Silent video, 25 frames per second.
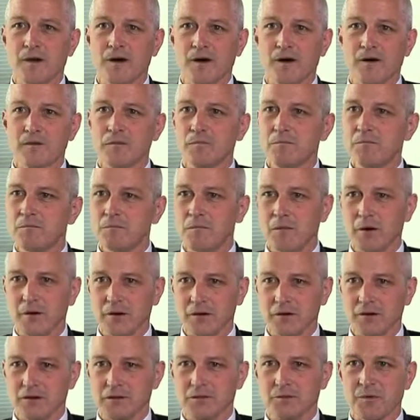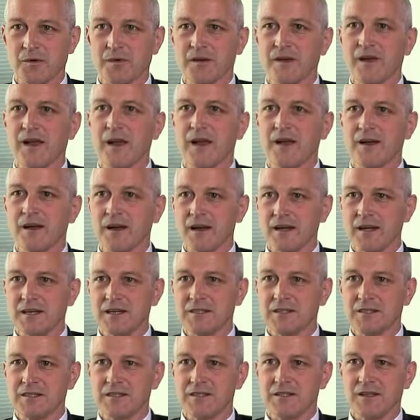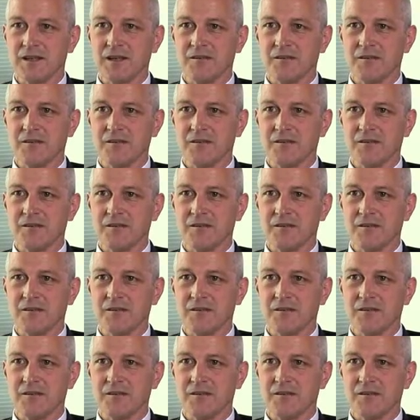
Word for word: their models, with their calculations.